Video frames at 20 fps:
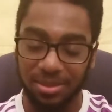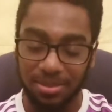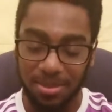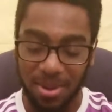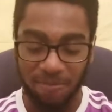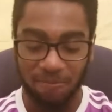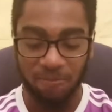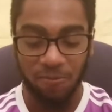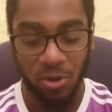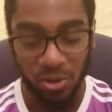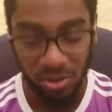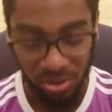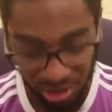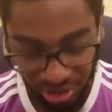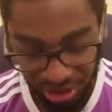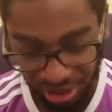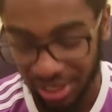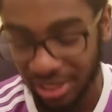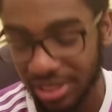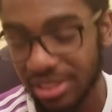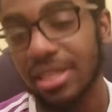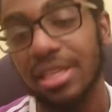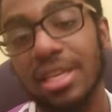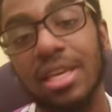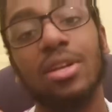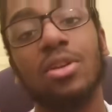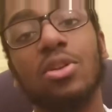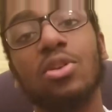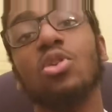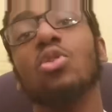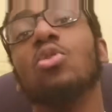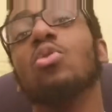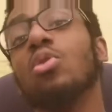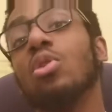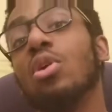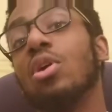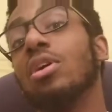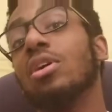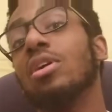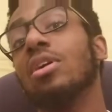is my first chance to get a new
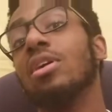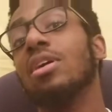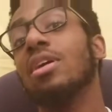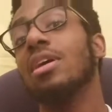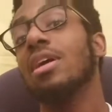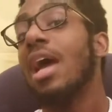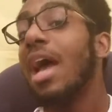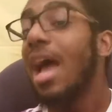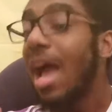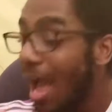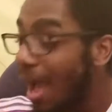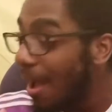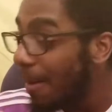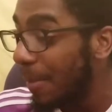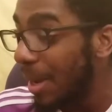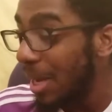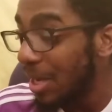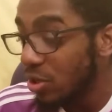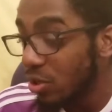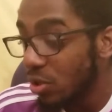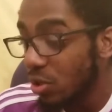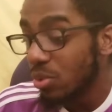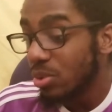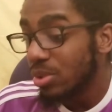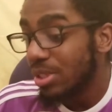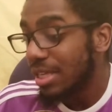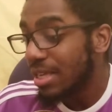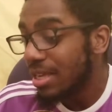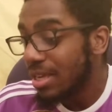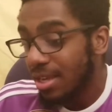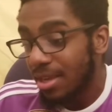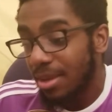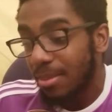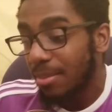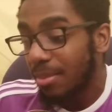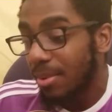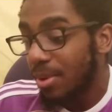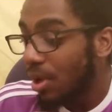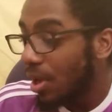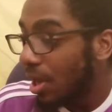look at my new
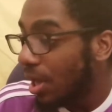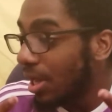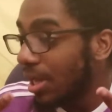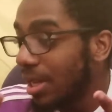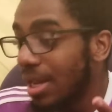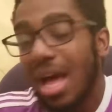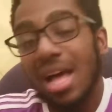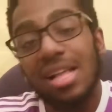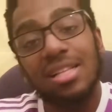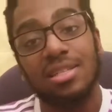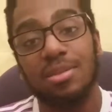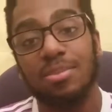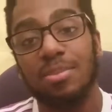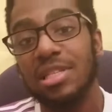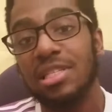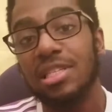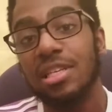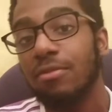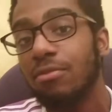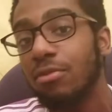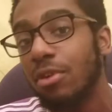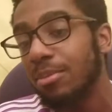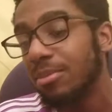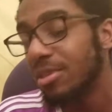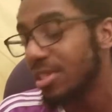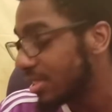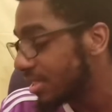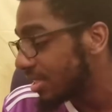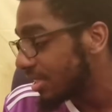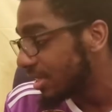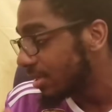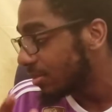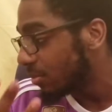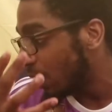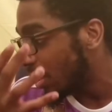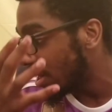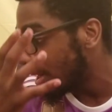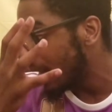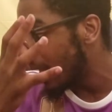team a lot's missing from this team right